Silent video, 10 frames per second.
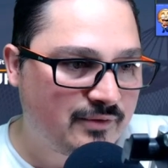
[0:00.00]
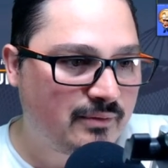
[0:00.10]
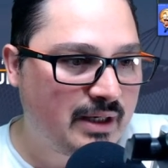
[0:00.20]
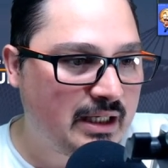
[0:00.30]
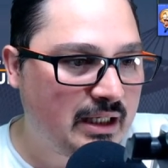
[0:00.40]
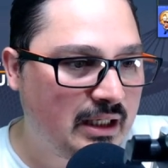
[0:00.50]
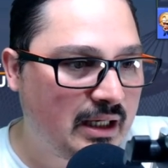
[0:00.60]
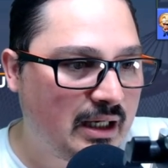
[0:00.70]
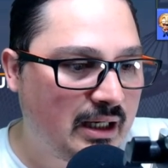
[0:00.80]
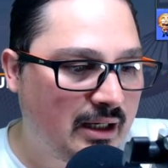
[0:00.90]
already.
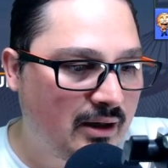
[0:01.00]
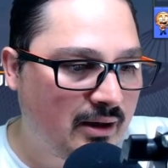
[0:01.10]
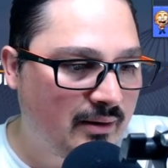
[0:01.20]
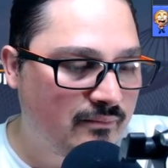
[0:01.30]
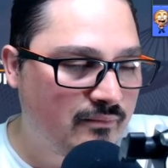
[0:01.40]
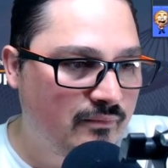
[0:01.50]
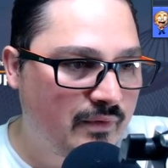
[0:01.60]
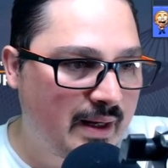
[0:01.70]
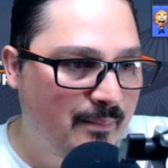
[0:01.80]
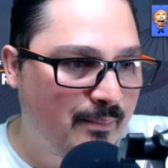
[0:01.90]

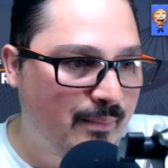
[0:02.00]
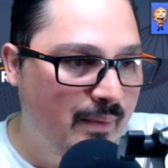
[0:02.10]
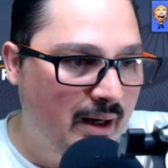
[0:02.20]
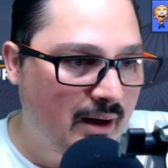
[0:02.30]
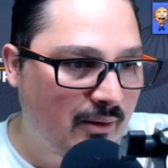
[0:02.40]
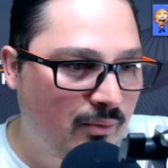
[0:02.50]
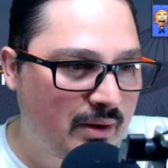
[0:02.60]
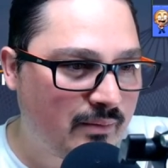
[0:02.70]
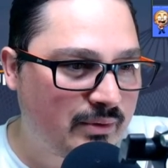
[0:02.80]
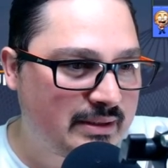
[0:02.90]
Reb,
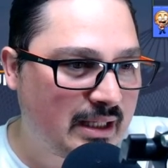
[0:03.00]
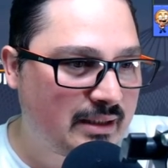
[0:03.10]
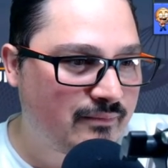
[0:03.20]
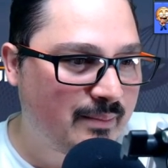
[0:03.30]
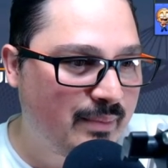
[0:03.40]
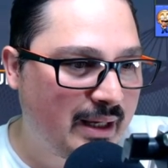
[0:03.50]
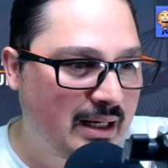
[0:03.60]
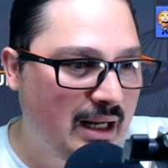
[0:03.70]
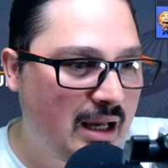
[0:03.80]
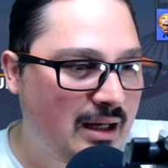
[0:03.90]
what was that?
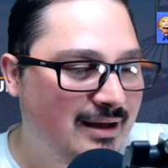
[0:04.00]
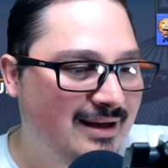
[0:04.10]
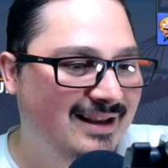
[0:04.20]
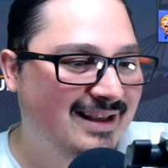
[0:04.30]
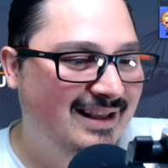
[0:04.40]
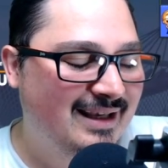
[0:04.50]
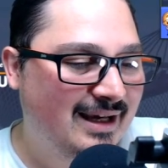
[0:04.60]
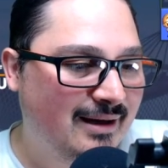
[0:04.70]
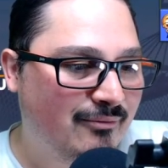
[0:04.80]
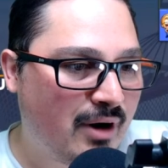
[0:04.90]
Rebecca,
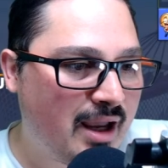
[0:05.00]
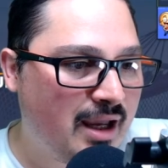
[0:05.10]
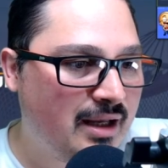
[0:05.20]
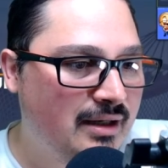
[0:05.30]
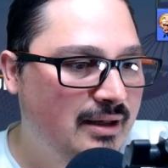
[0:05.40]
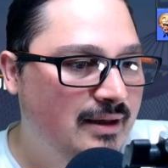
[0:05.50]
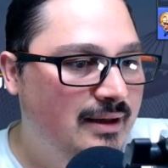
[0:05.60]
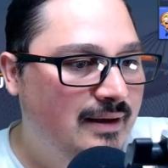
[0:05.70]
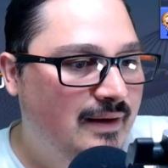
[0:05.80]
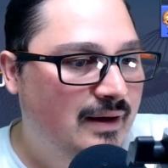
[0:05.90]
Ryan.
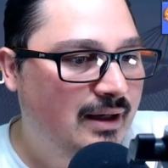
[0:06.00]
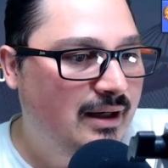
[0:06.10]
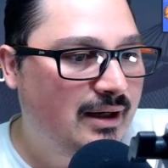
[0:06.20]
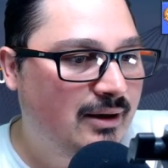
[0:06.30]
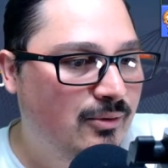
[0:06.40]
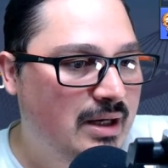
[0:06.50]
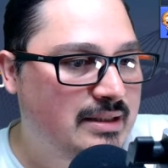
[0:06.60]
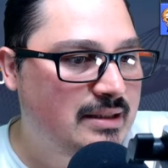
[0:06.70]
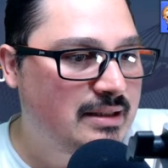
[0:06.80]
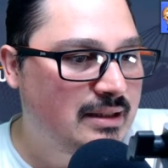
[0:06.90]
who
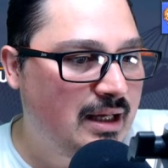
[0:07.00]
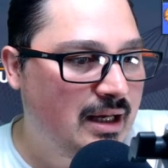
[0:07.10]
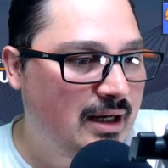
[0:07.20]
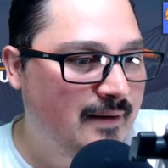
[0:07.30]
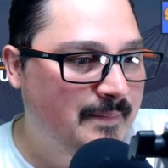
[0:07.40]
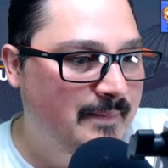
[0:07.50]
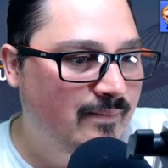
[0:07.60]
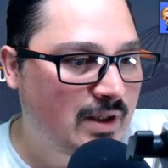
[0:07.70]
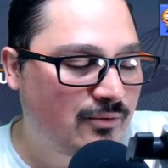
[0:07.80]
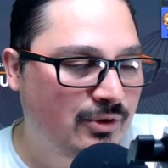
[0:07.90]
else is in here?
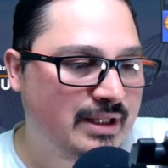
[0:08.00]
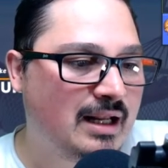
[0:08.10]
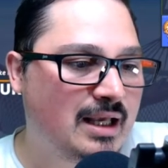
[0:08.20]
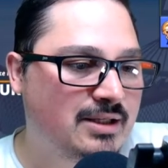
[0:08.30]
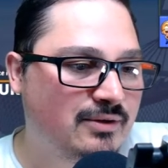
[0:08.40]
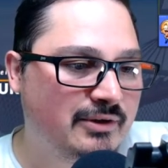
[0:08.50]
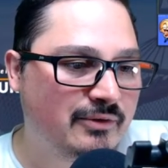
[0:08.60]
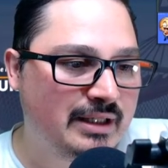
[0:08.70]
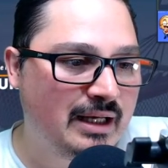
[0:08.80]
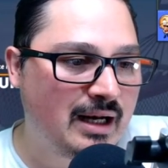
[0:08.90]
Rodikla, sorry,
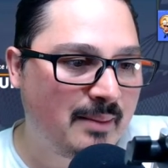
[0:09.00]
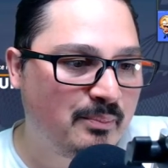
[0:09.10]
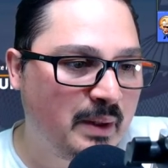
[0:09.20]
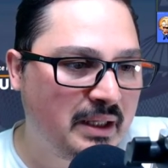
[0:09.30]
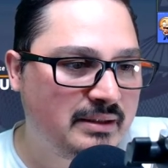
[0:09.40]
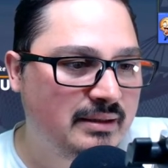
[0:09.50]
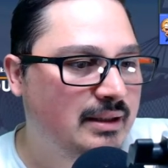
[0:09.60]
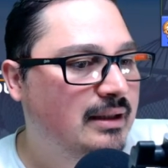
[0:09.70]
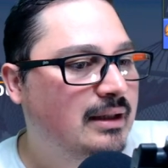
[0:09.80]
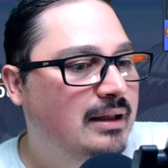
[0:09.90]
Rodikla, Pete,
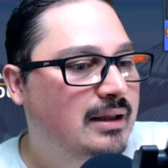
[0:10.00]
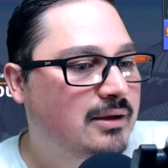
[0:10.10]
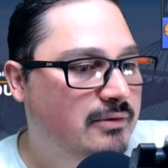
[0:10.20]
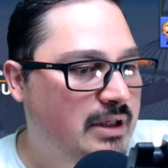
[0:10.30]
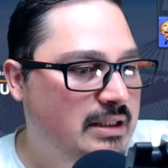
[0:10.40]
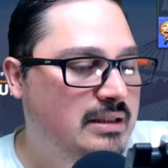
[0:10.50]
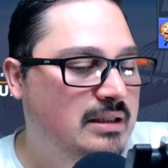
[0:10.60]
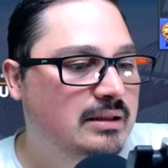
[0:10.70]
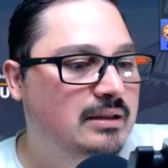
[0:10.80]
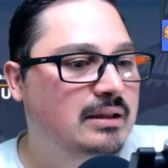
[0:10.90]
Chris.